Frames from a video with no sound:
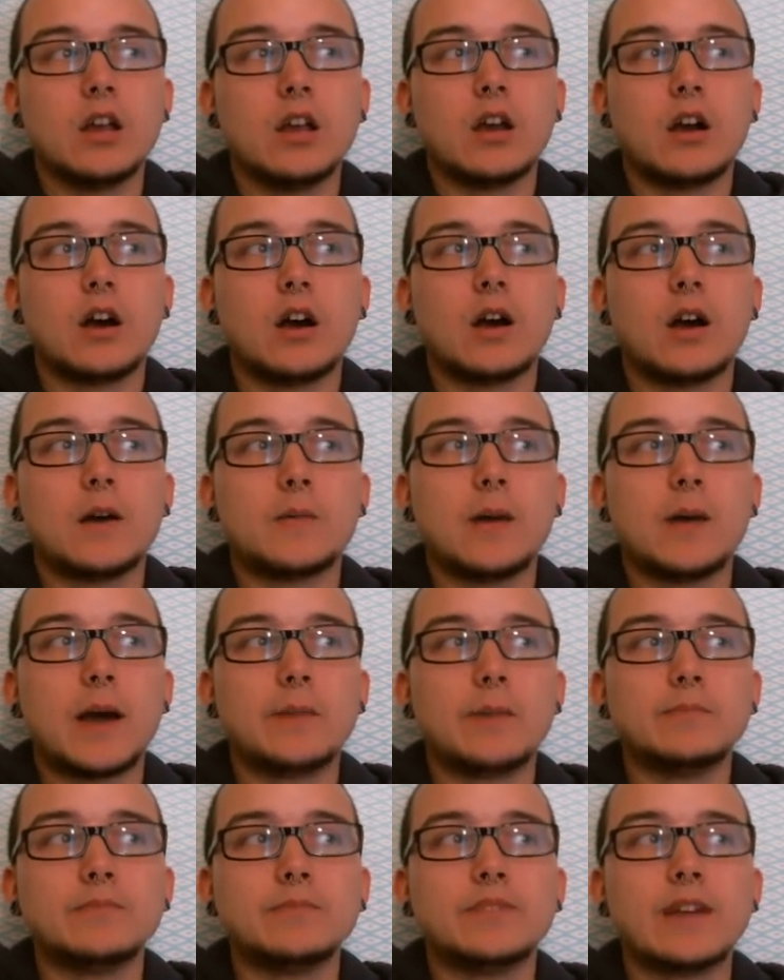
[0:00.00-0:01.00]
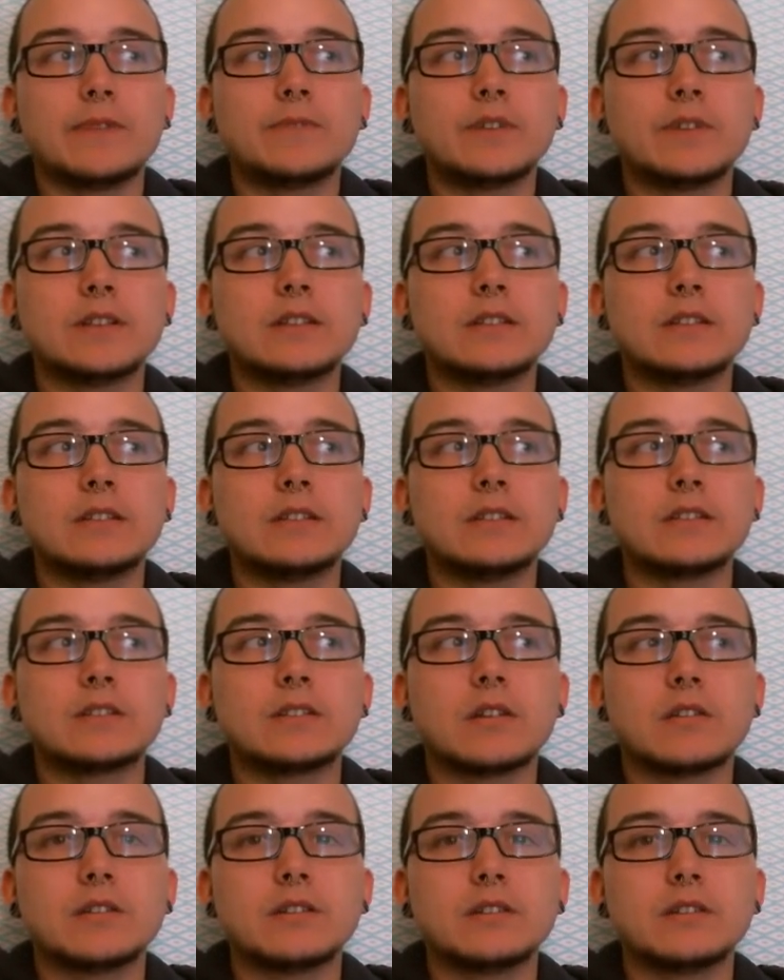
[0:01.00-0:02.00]
I'm definitely
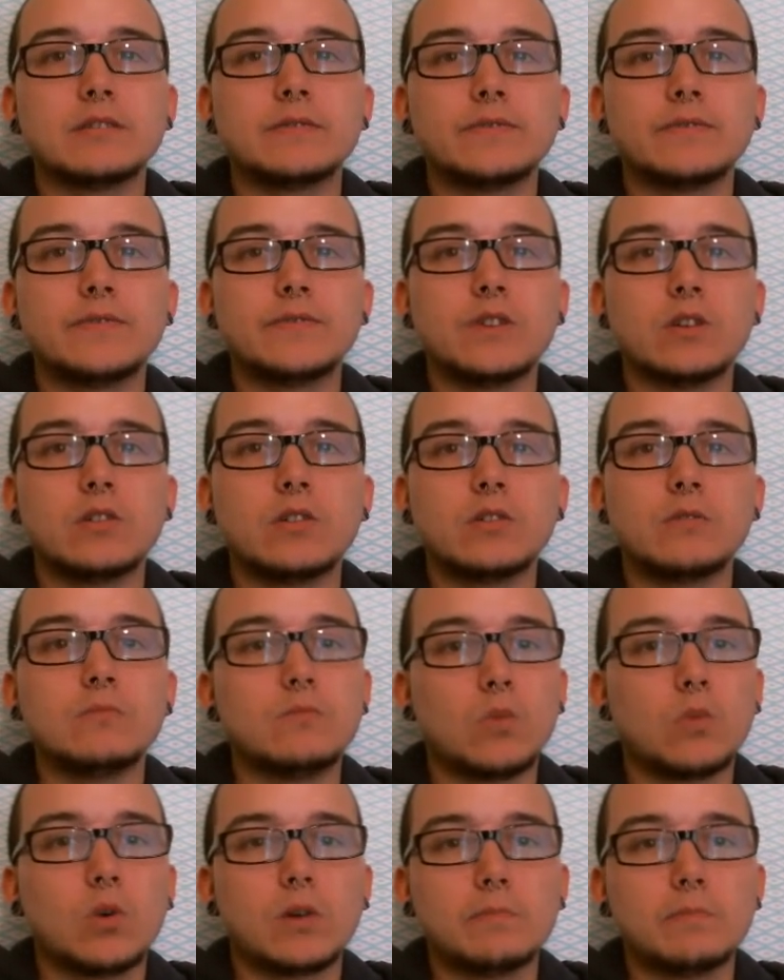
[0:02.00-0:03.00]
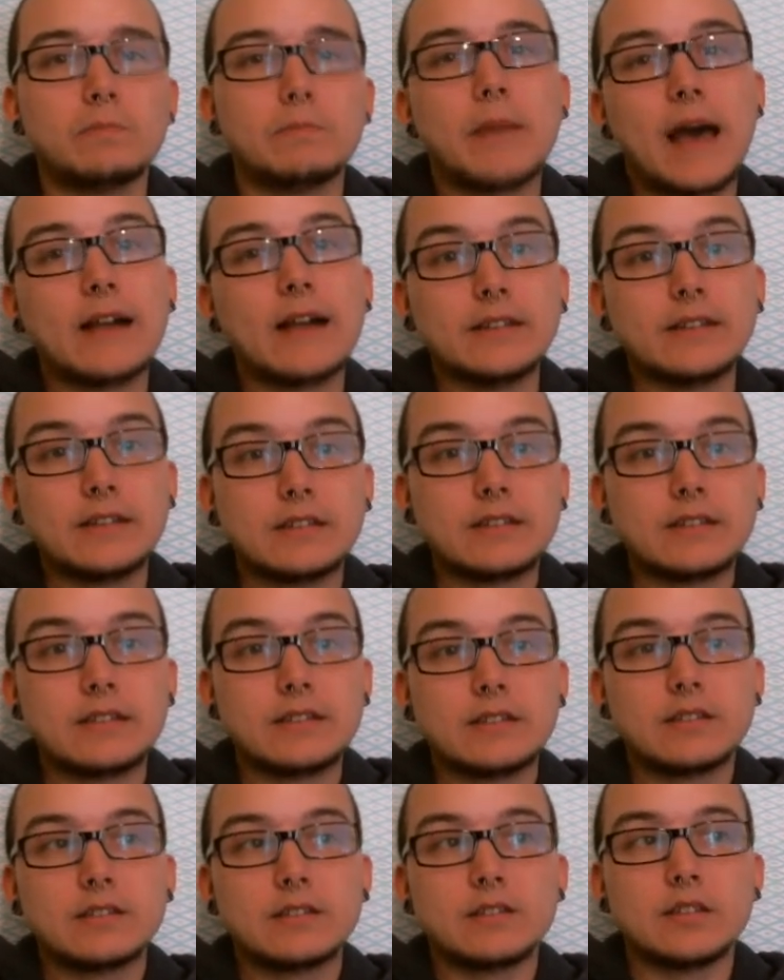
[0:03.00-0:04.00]
starting to feel more
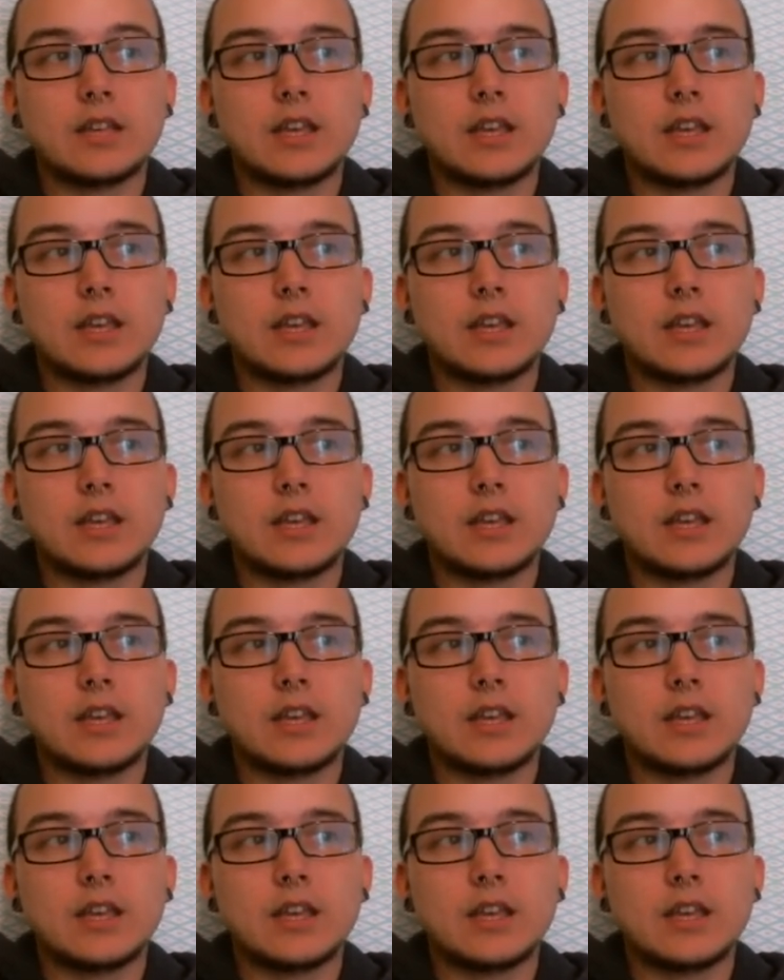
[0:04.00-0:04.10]
balanced.